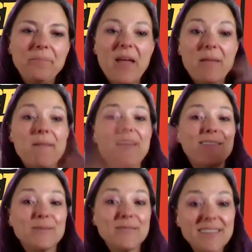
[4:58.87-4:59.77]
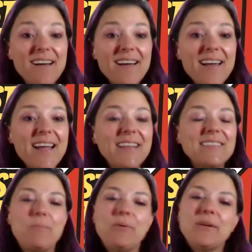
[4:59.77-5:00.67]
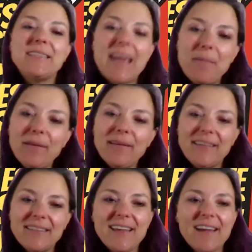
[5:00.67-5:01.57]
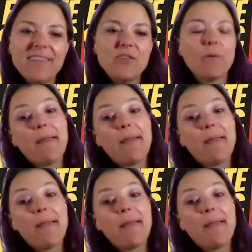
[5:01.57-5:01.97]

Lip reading: had made those signs and put a table inside the door.